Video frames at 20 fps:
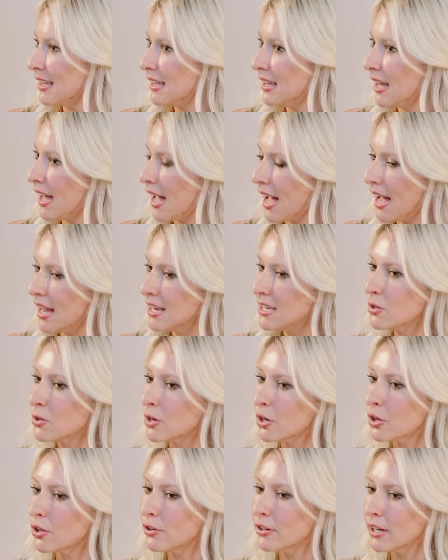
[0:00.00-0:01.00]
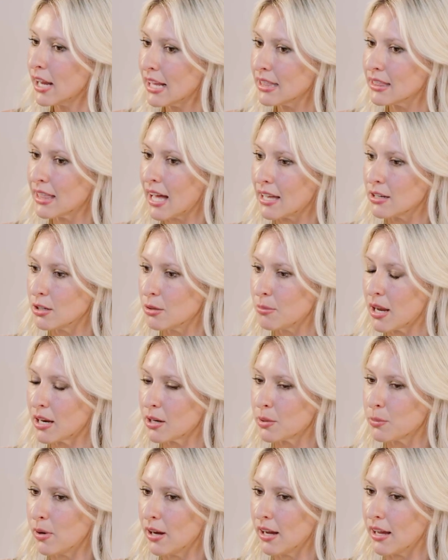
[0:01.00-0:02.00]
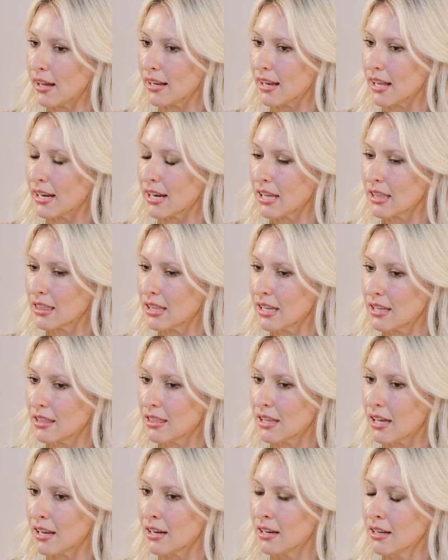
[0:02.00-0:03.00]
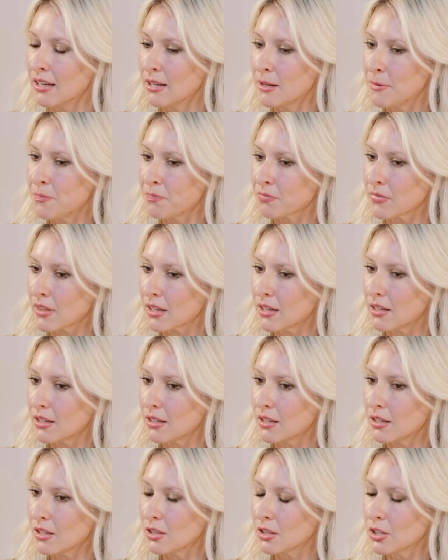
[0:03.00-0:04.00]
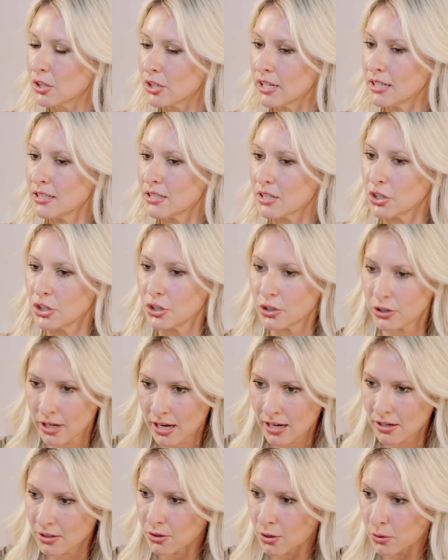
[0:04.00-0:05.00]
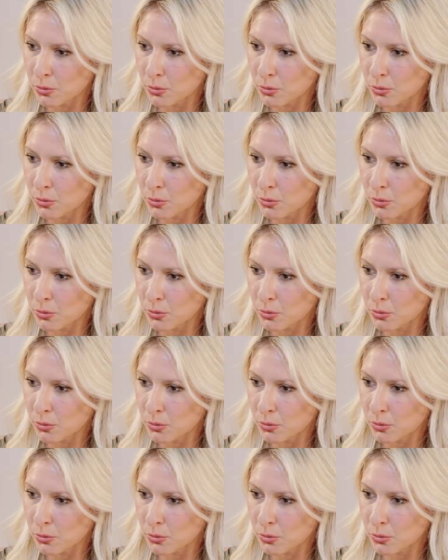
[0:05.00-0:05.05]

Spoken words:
Yeah, and you can create that no matter what. And I think that learning to curate your